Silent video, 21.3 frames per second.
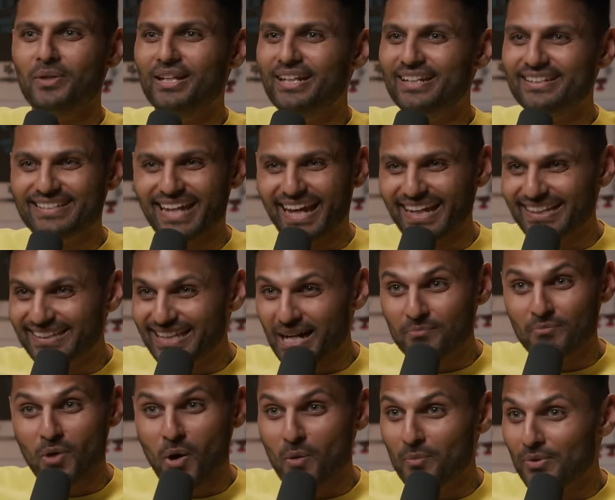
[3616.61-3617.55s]
We didn't take
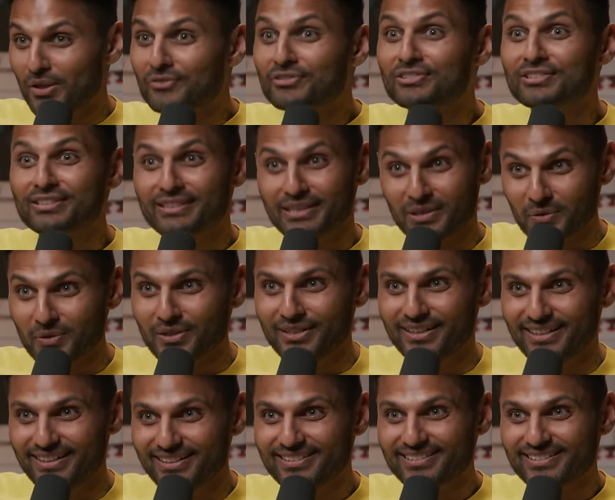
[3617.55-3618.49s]
that moment of
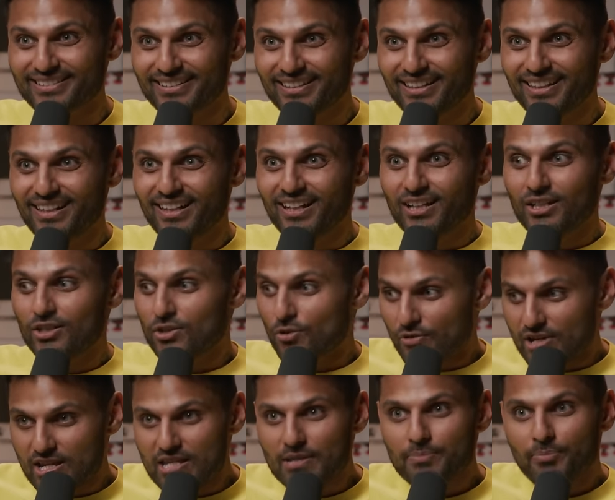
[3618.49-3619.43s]
stillness to
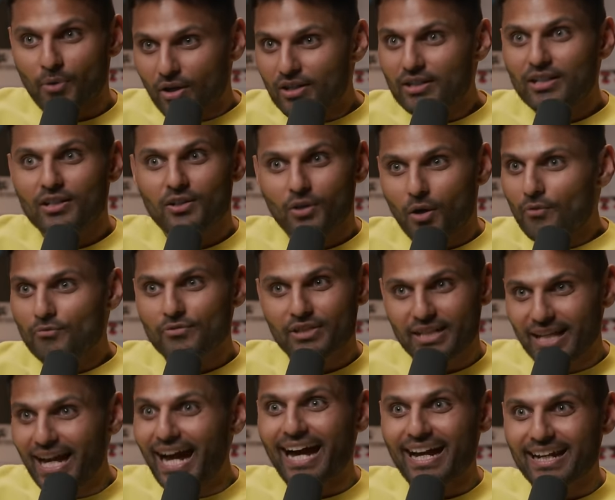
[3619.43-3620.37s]
respond and not
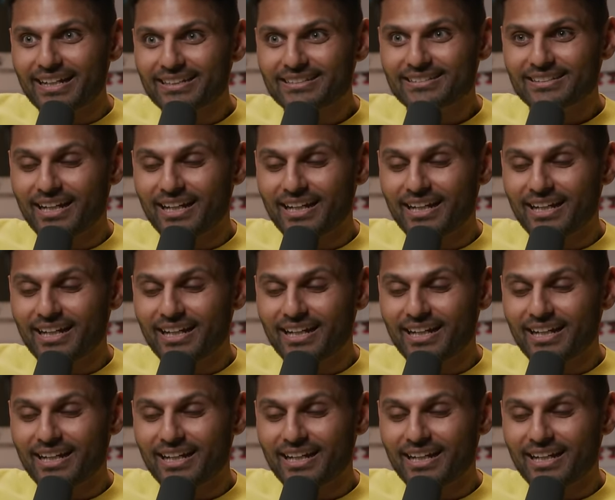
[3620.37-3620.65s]
react.